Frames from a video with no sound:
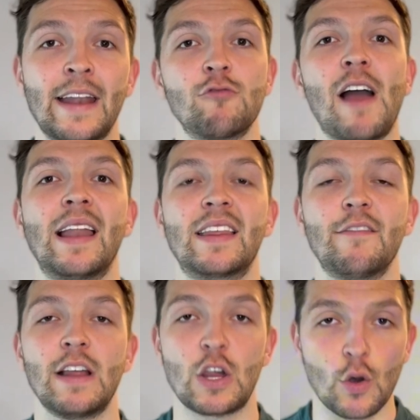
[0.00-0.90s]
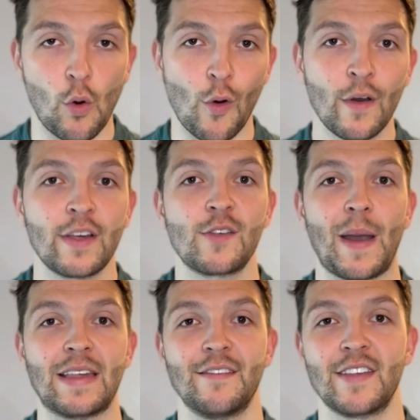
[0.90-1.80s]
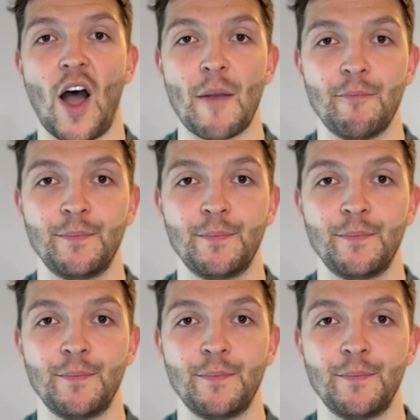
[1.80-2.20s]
a relatively short space of time.